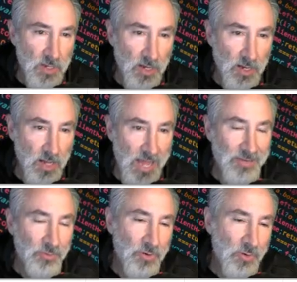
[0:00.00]
I
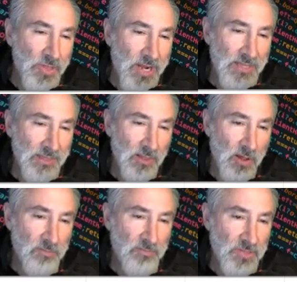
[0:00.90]
don't know that I
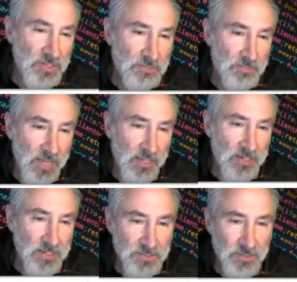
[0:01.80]
love this
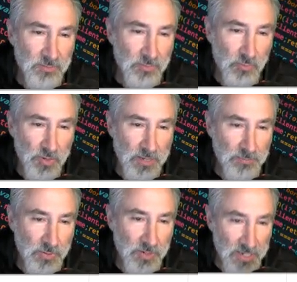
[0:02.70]
mechanism where I
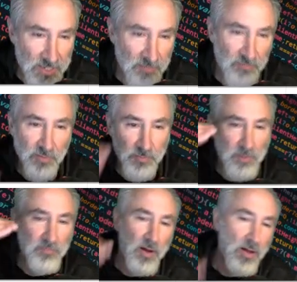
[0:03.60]
put an if
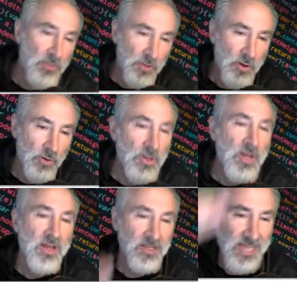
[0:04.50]
above all the code,
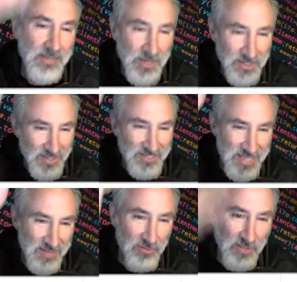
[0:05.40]
because I might like to
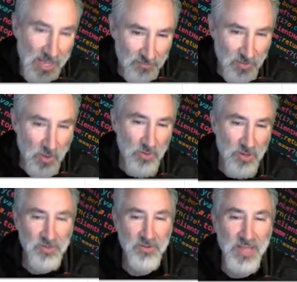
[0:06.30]
have a lot of code
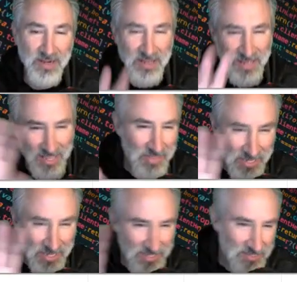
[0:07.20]
under that, and
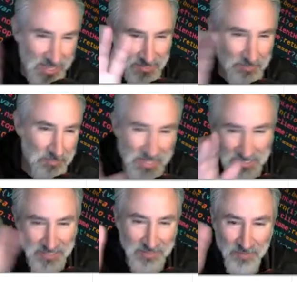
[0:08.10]
then it gets kind of
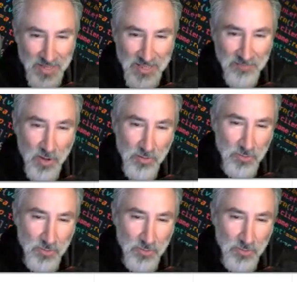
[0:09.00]
messy if I have all